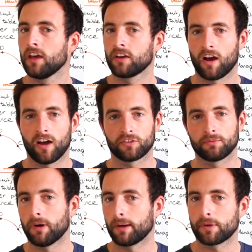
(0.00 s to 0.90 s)
cars
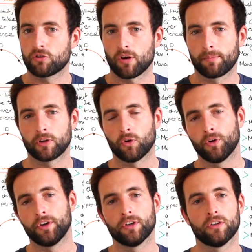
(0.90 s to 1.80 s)
might be dropping
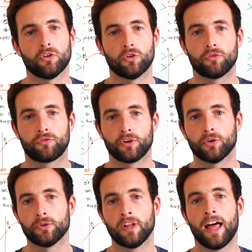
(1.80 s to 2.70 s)
oil or
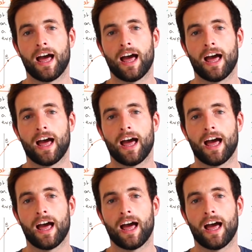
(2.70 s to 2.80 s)
fuel,